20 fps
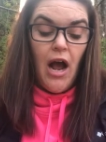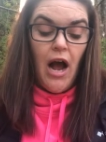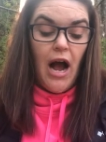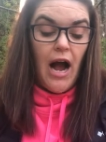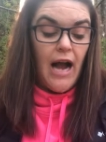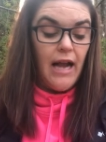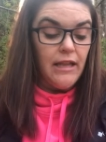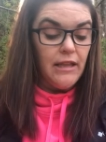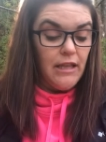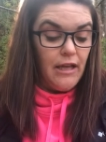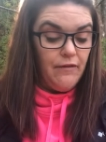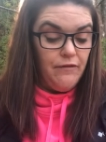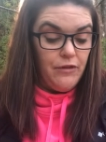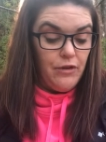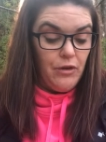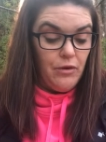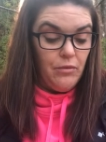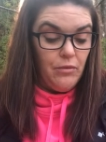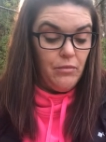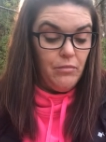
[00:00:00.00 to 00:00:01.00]
I love
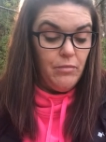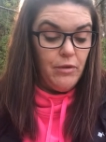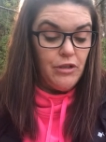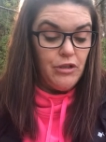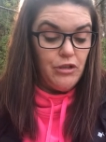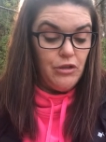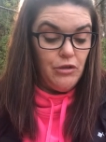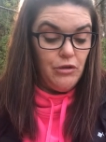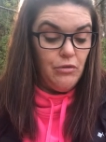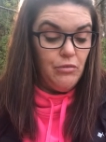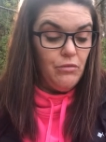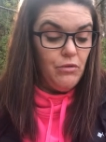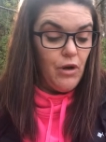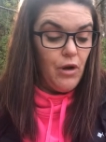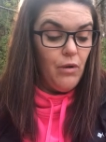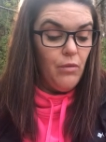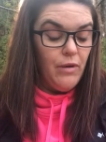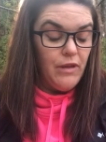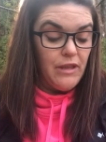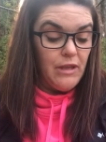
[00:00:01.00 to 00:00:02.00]
you, but do you
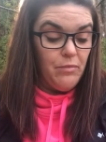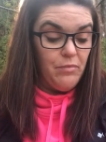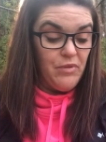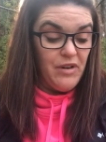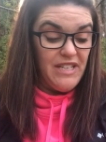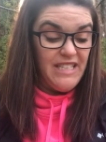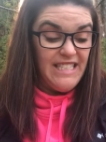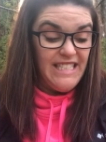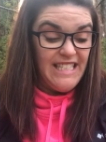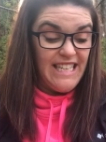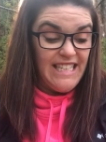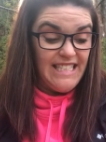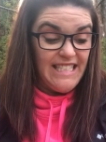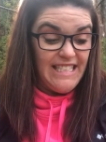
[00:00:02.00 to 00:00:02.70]
know what the princess